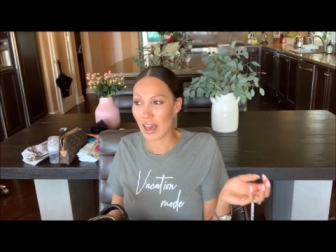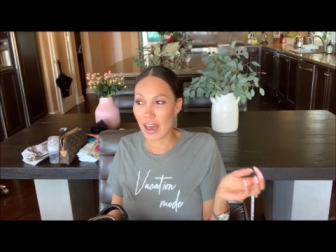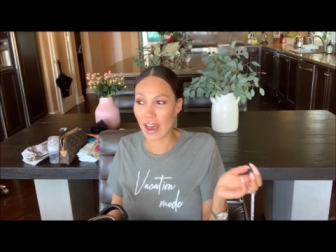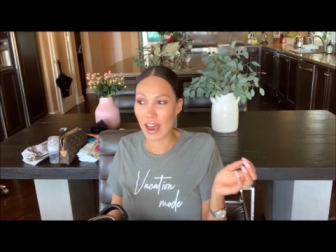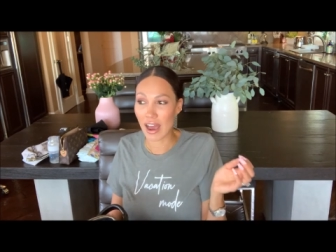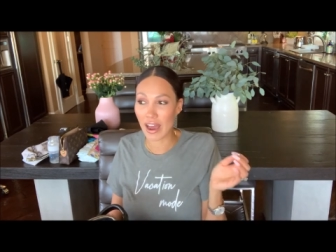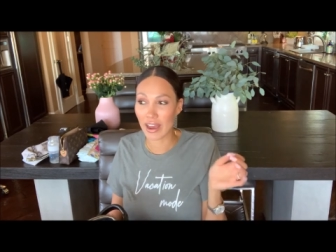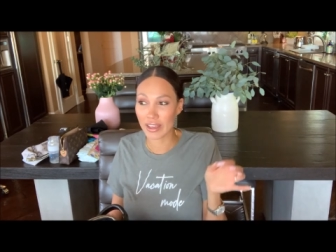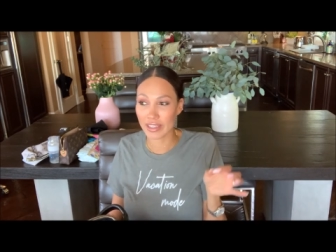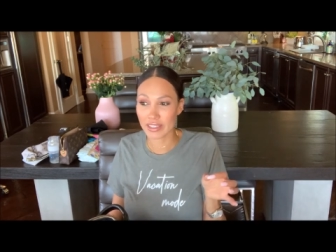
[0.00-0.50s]

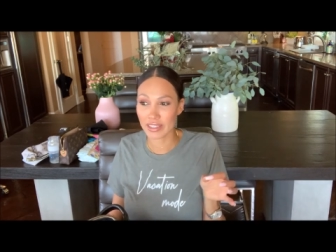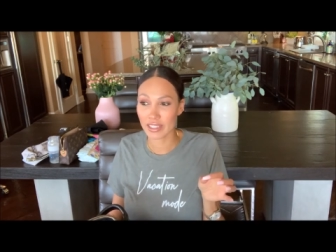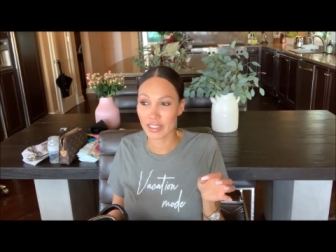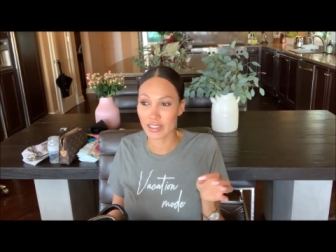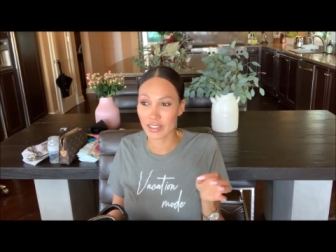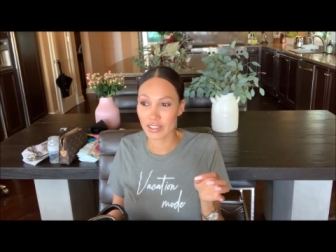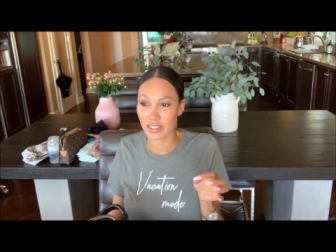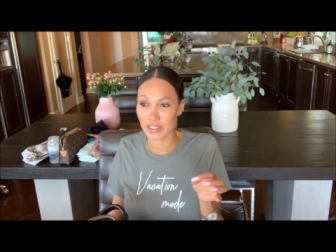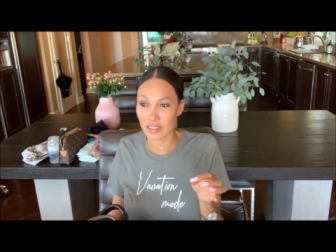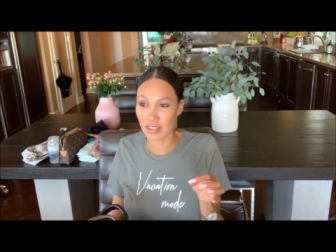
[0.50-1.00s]
I
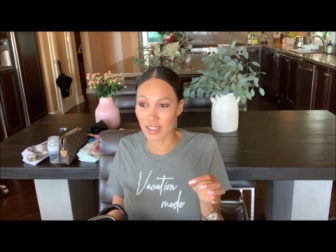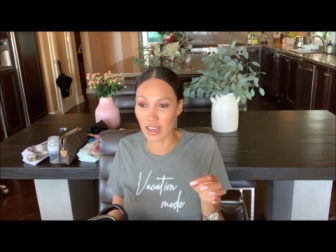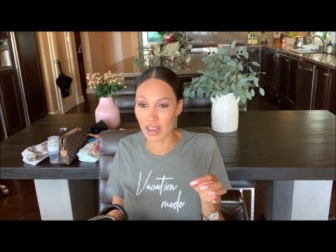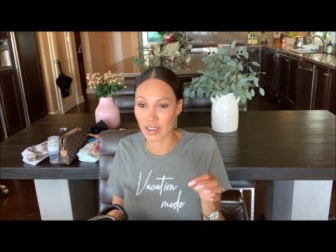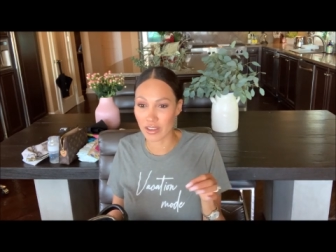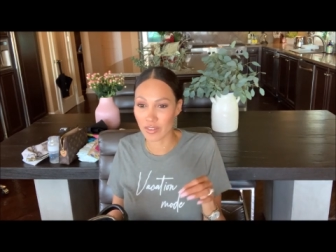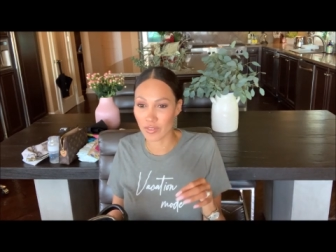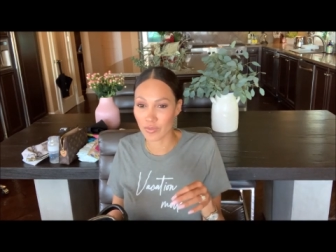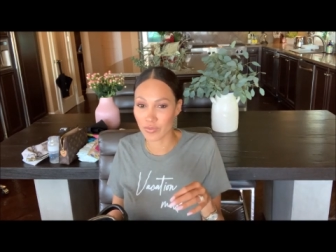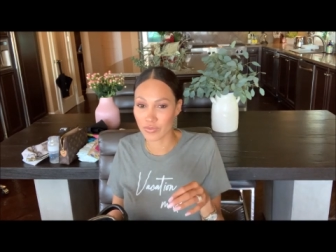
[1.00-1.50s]
think
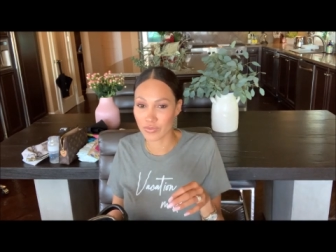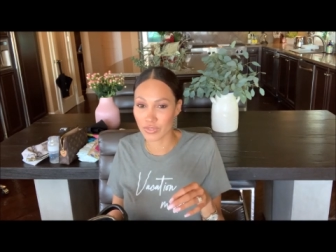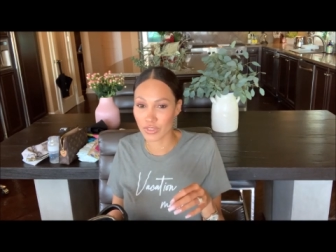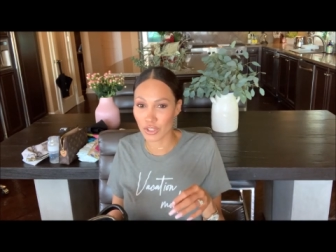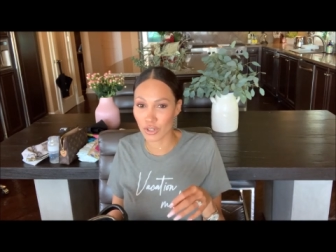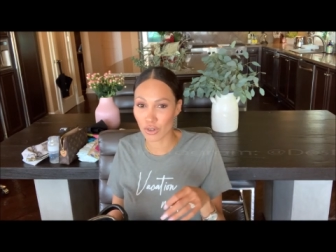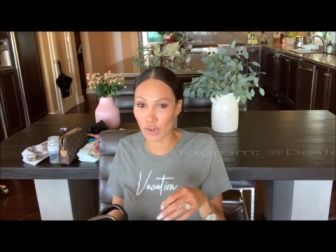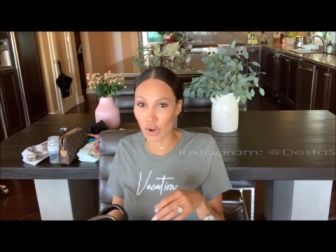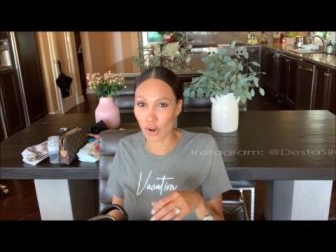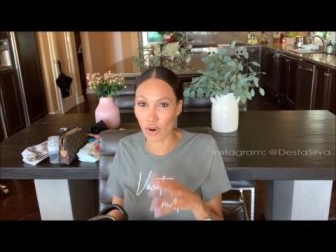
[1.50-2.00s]
that
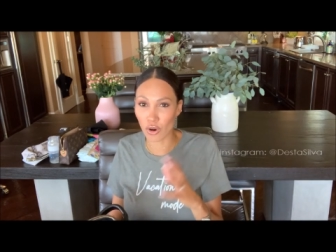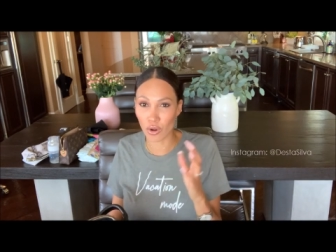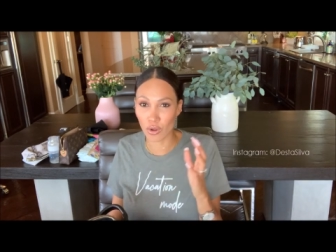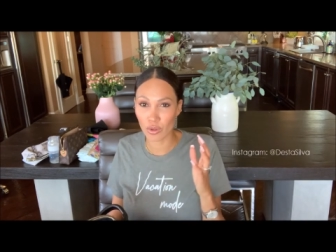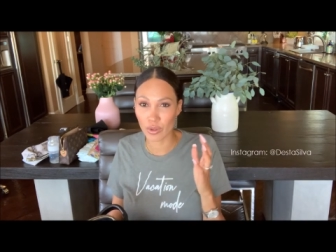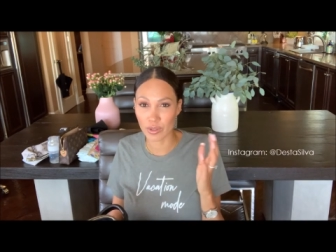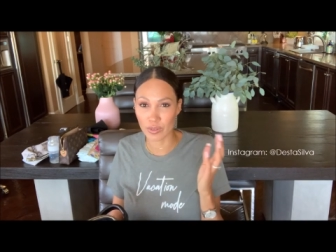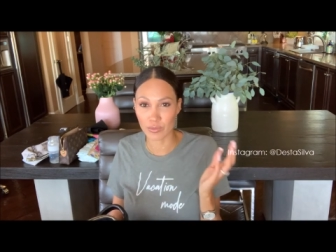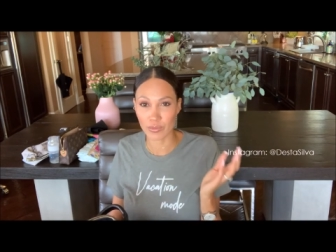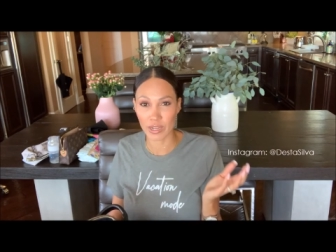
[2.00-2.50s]
they're all
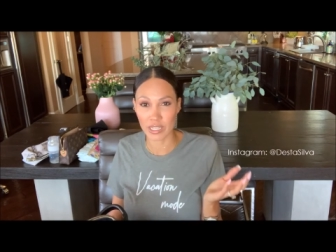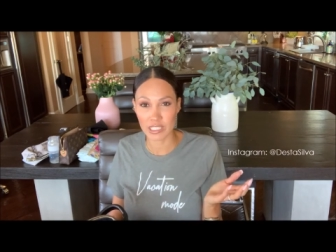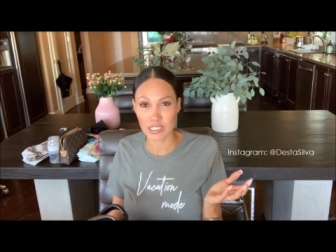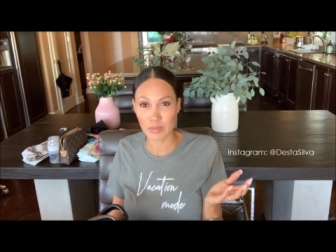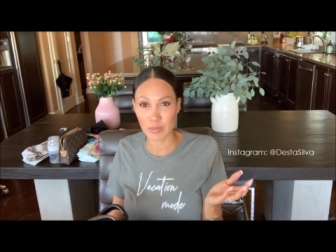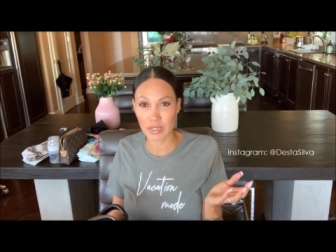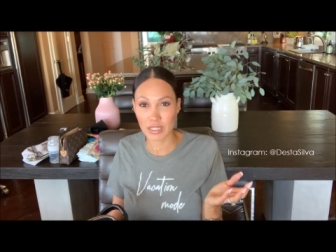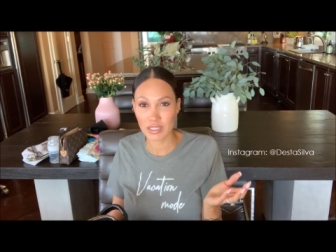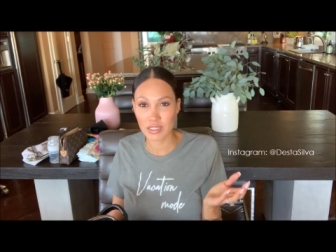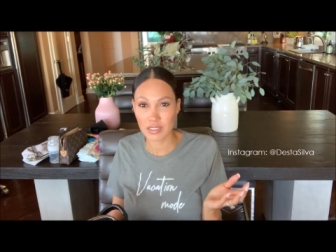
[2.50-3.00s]

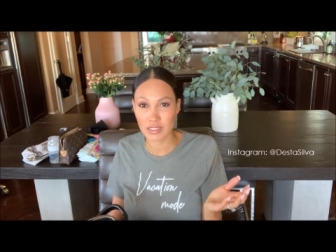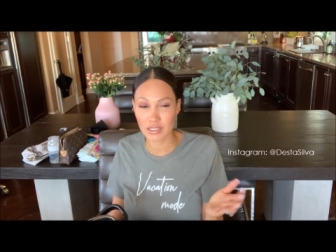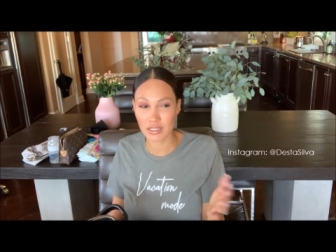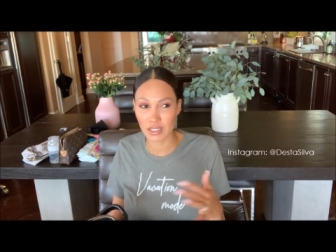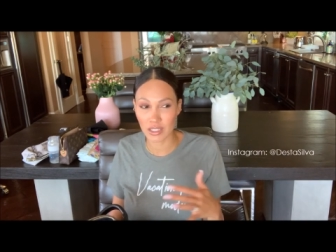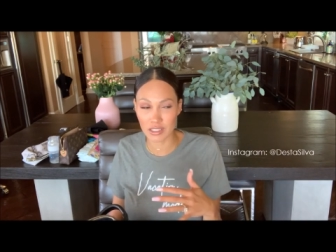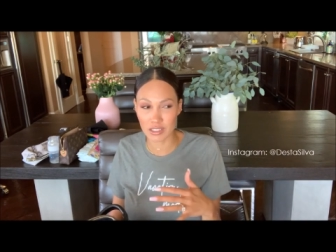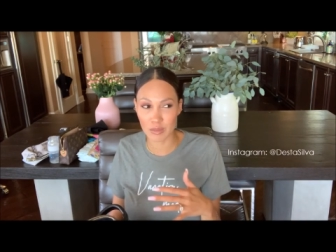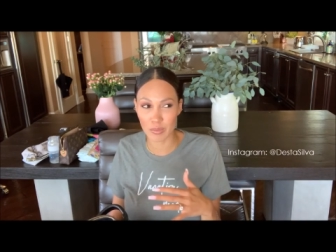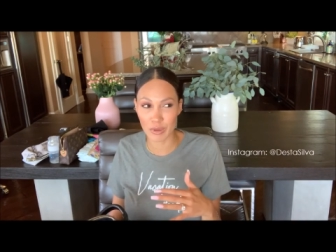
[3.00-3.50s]
investments,
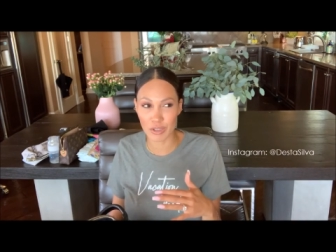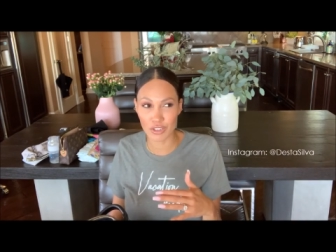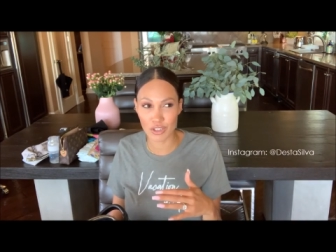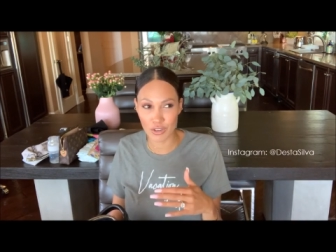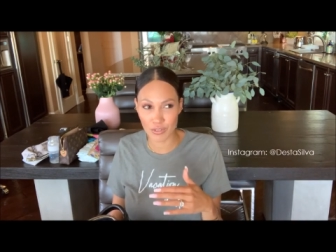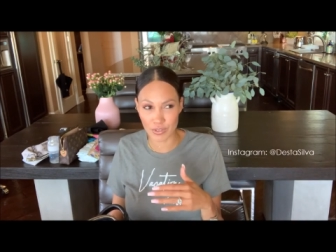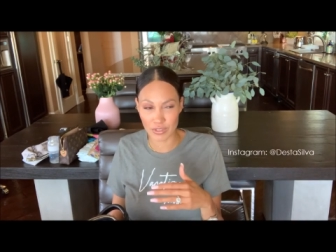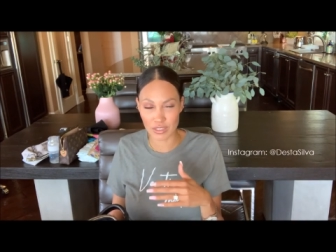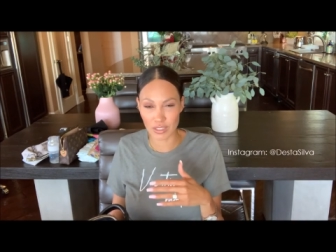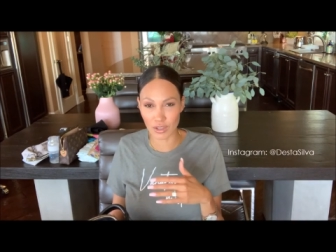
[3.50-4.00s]
especially
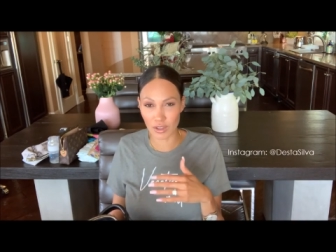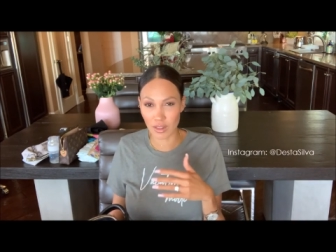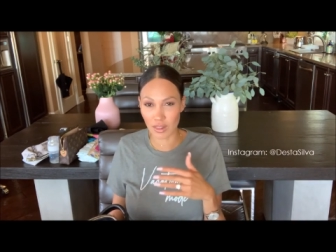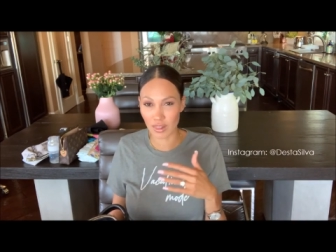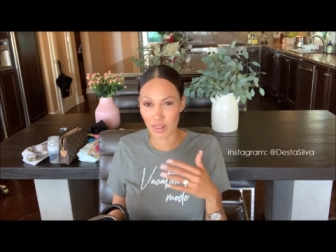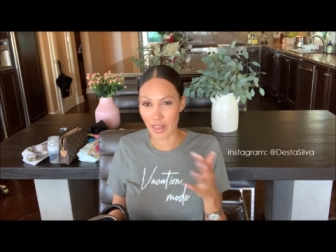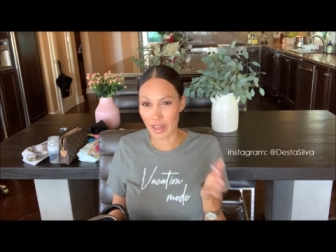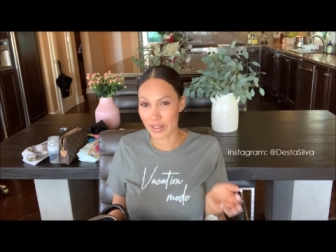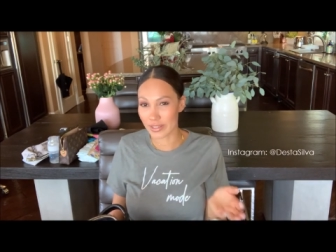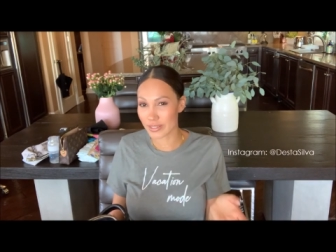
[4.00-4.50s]
if it's a
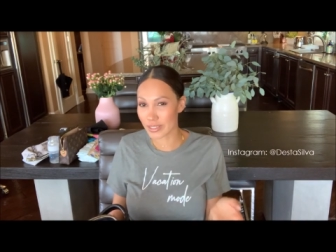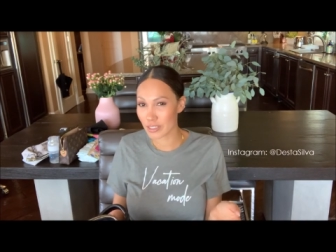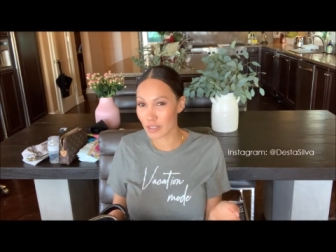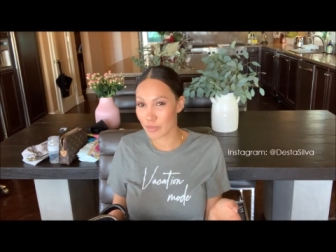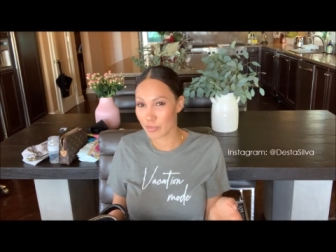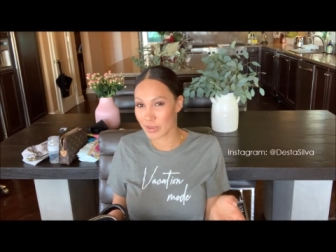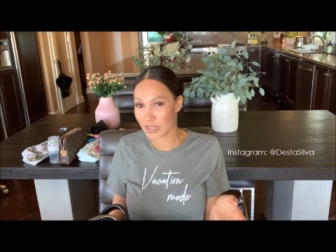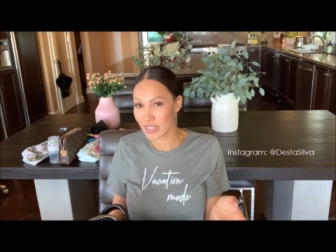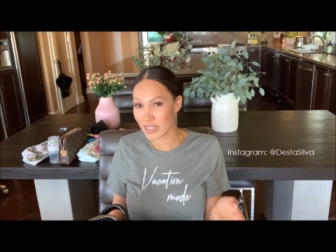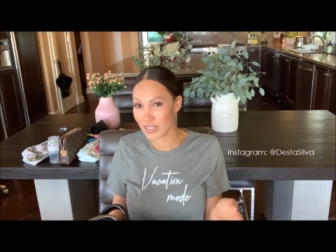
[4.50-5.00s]
classic
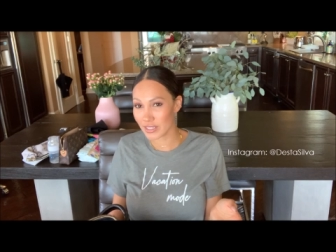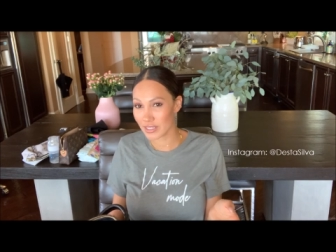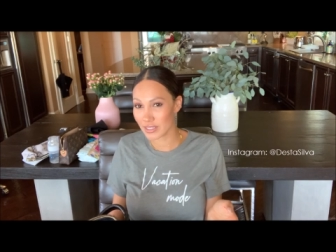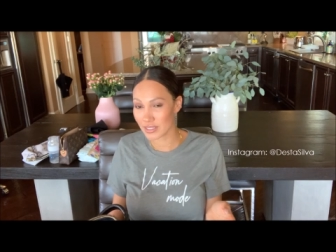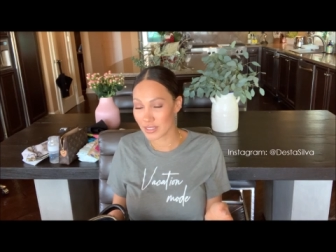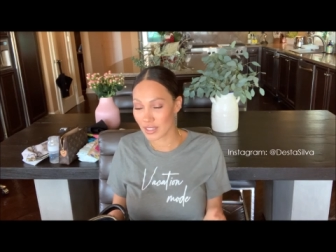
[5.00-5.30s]
piece.